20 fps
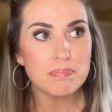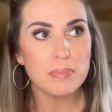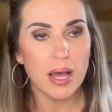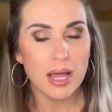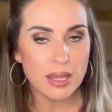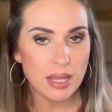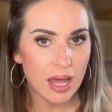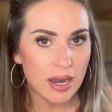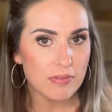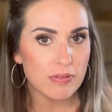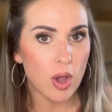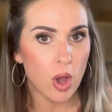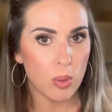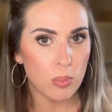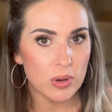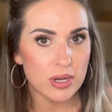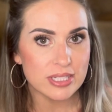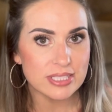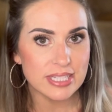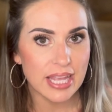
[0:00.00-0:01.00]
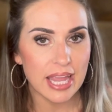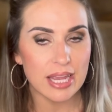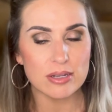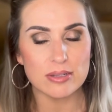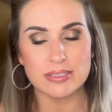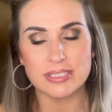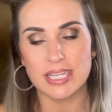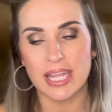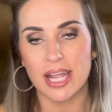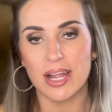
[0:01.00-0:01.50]
a lot of Homeworx
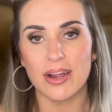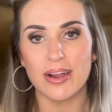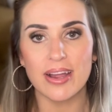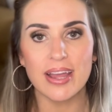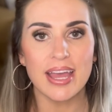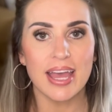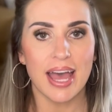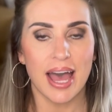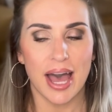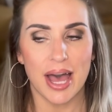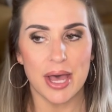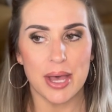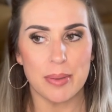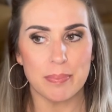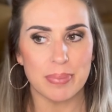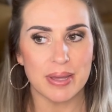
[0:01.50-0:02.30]
candles here, um,